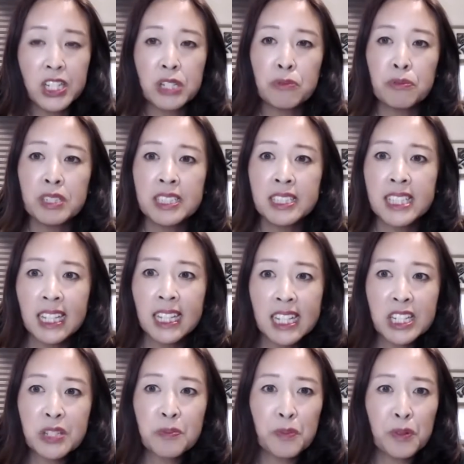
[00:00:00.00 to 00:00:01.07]
She will tell
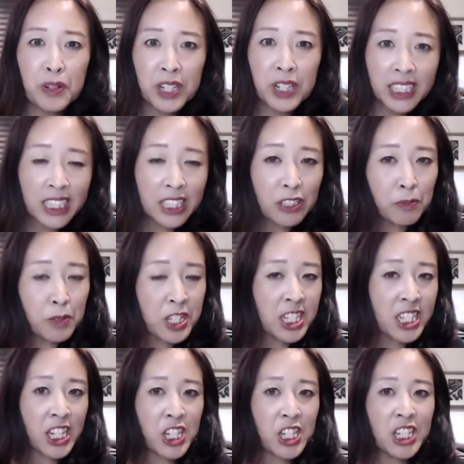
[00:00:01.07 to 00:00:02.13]
us more in her
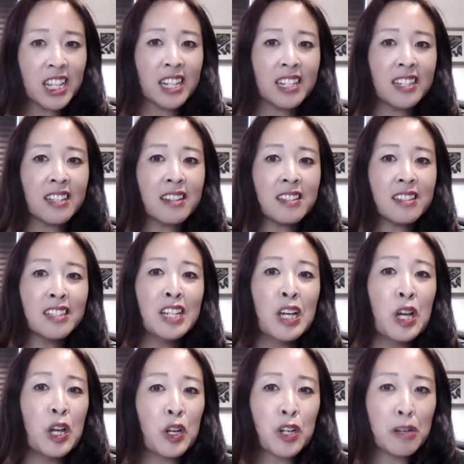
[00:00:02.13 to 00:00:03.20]
presentation under the
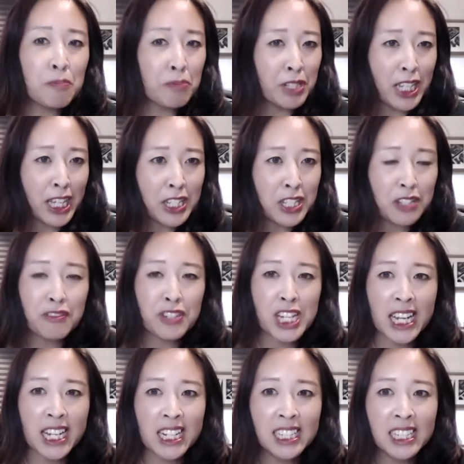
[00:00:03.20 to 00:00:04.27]
comprehensive
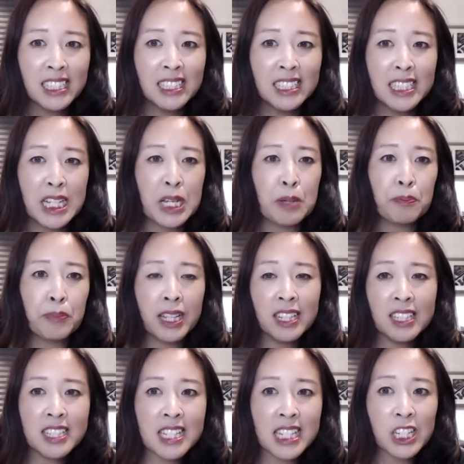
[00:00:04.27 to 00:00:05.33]
title
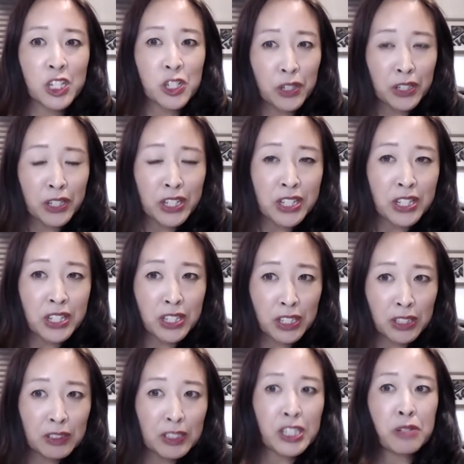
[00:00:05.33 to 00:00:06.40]
Balancing
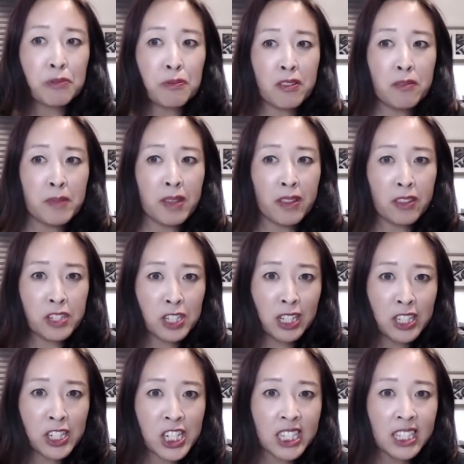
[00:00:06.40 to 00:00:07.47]
Choice, Knowledge with
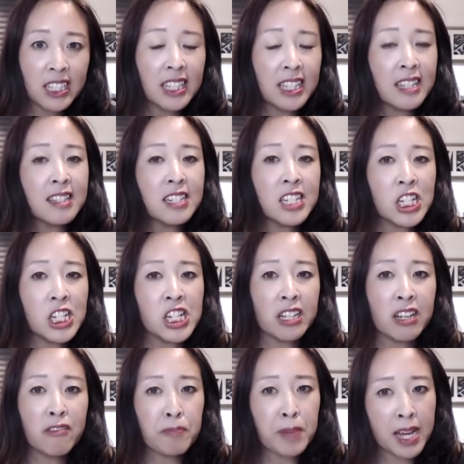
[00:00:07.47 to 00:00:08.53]
Methodology in the
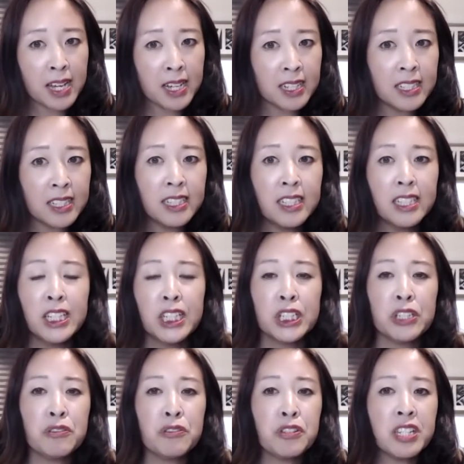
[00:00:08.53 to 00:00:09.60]
Teaching of Bach,
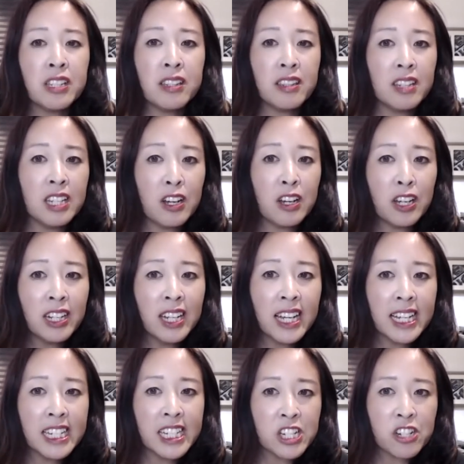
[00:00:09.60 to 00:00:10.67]
using the
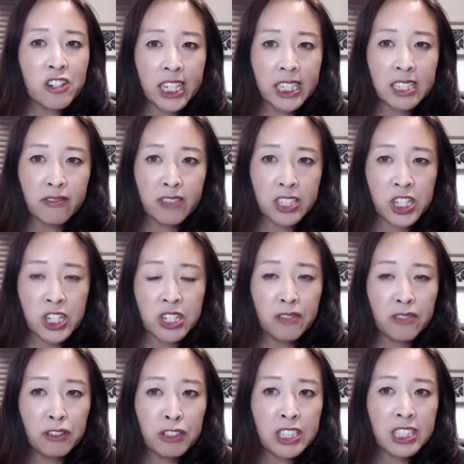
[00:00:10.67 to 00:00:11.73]
online interactive
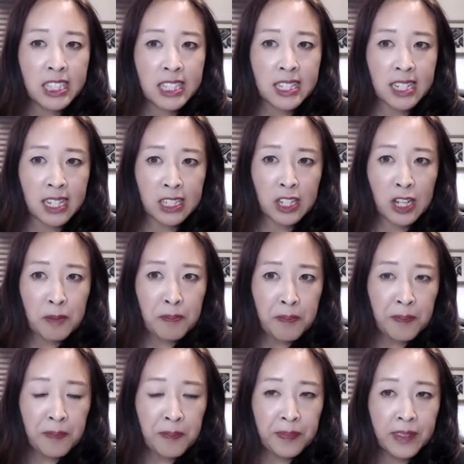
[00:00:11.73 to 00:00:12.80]
edition
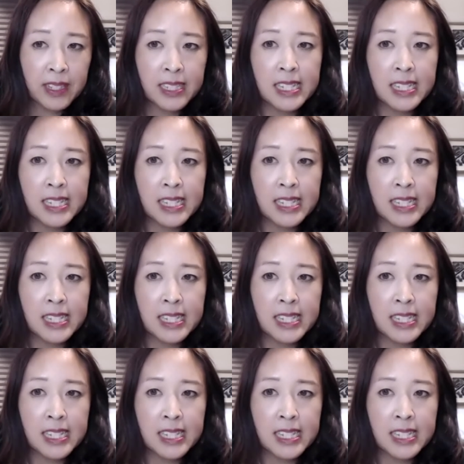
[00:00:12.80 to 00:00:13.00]
fugaleze.com,